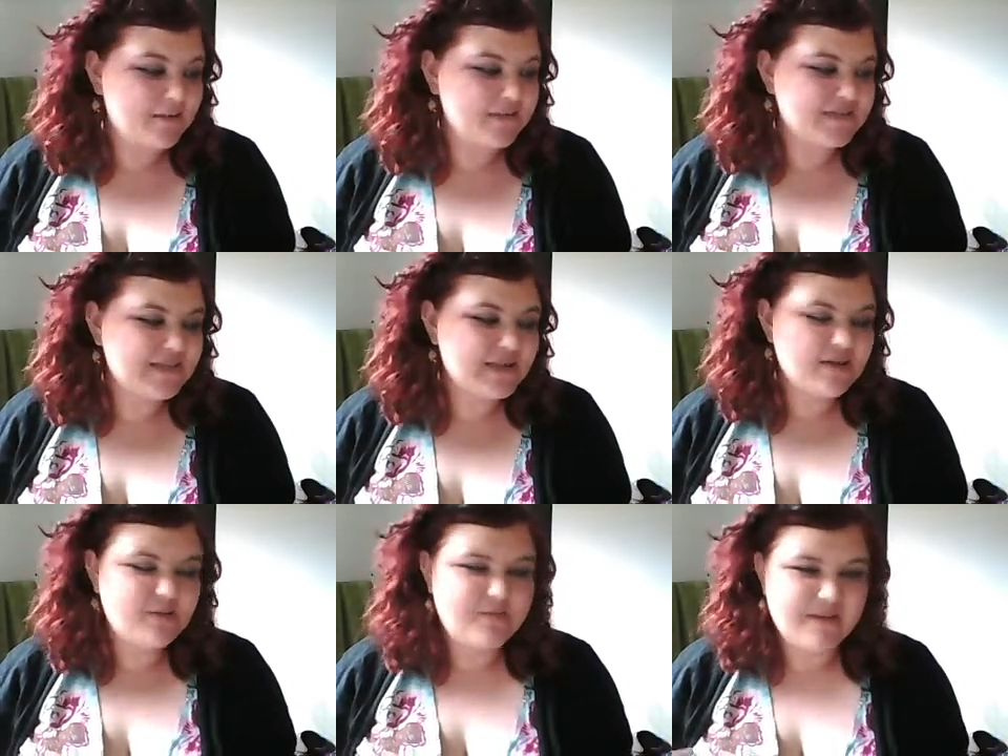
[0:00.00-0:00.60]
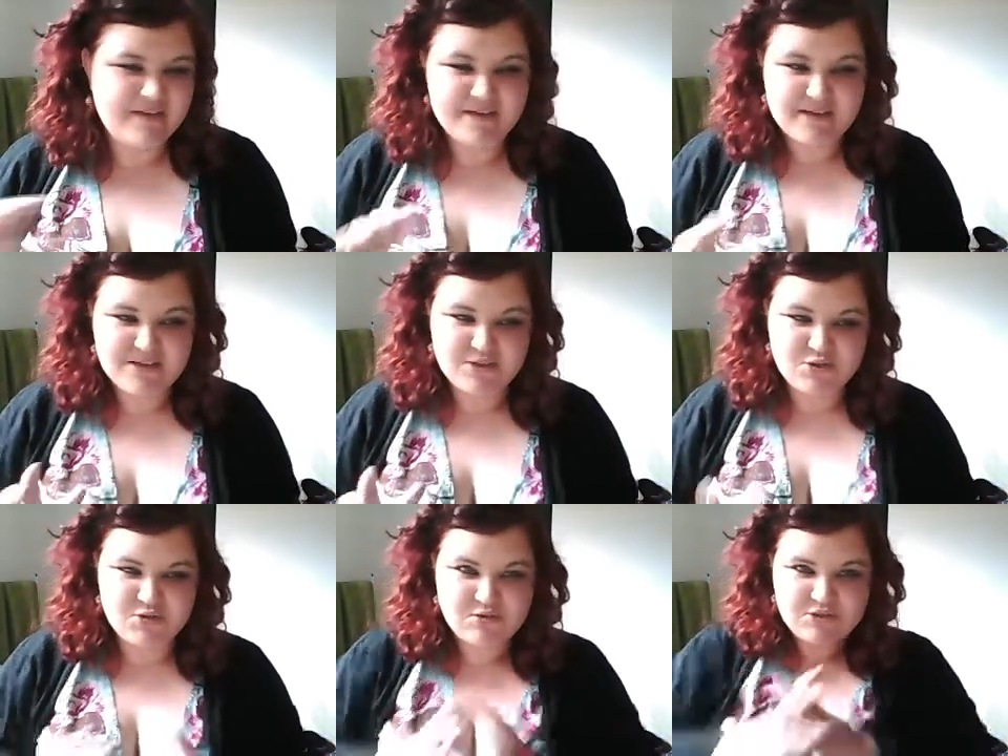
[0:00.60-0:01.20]
It was a little bit of an
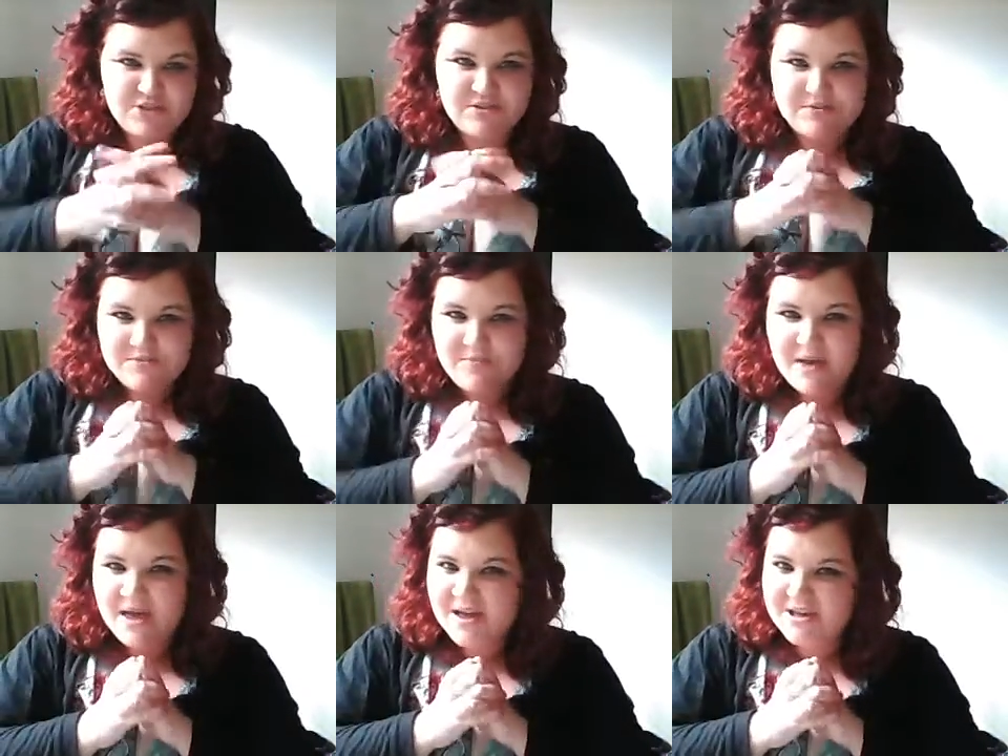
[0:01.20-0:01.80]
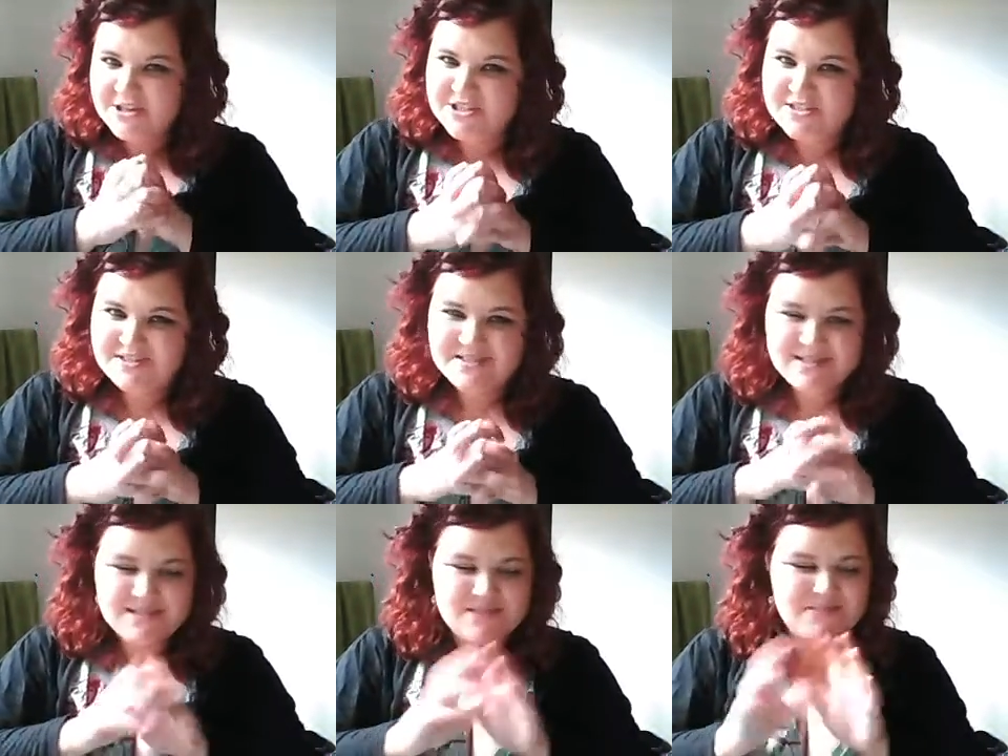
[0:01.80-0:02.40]
indulgent
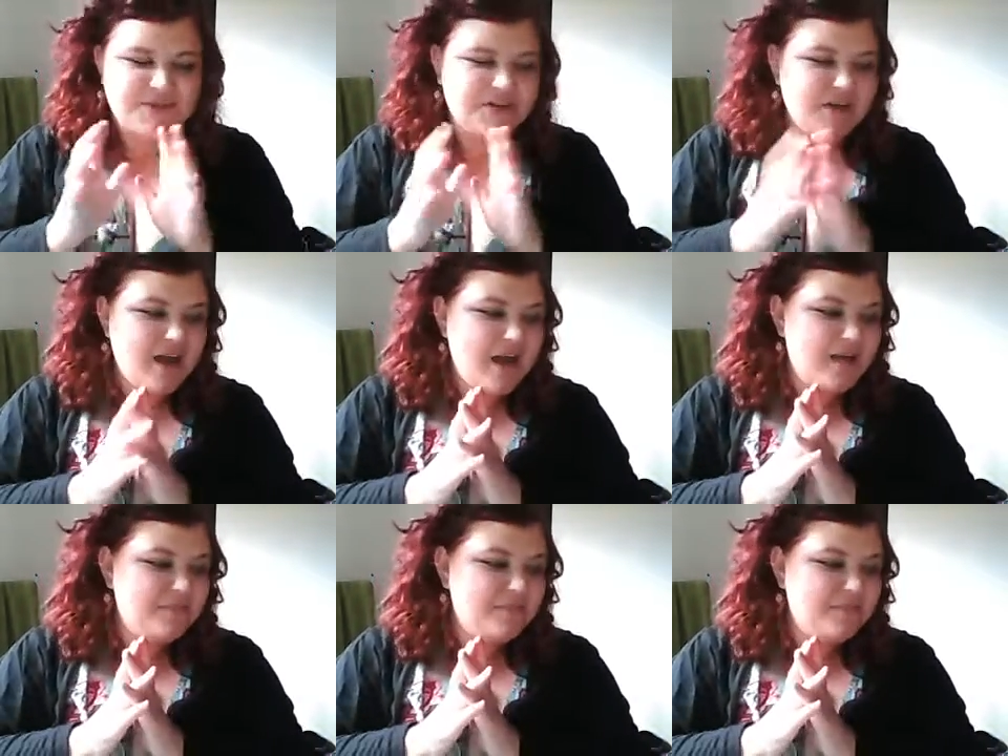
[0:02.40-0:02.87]
purchase, but